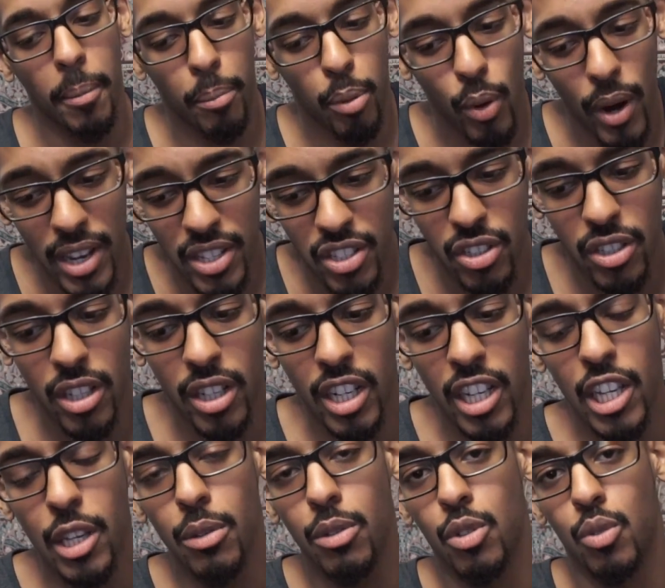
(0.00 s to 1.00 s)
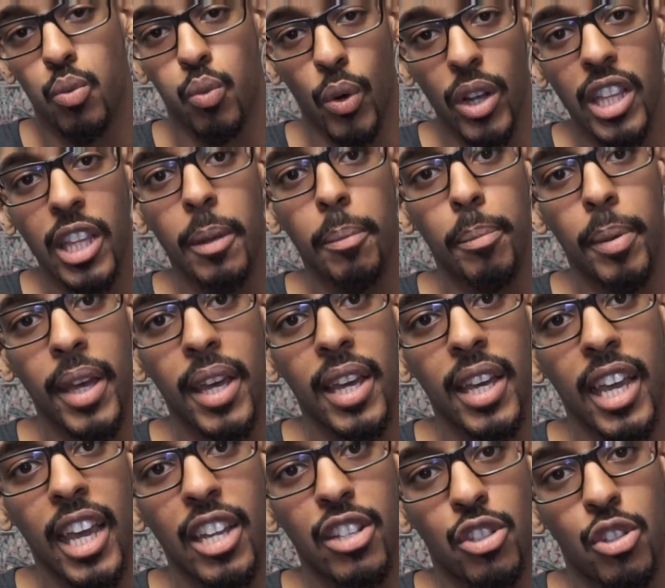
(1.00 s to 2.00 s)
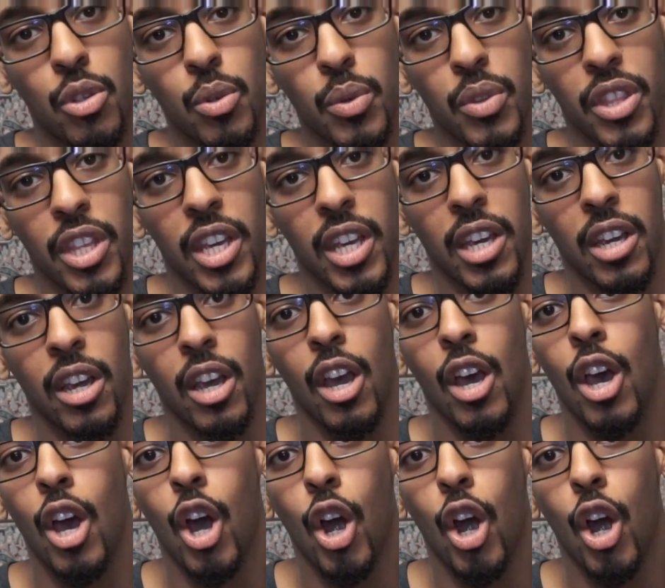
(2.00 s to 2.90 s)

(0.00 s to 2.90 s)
Preston, he's really big into the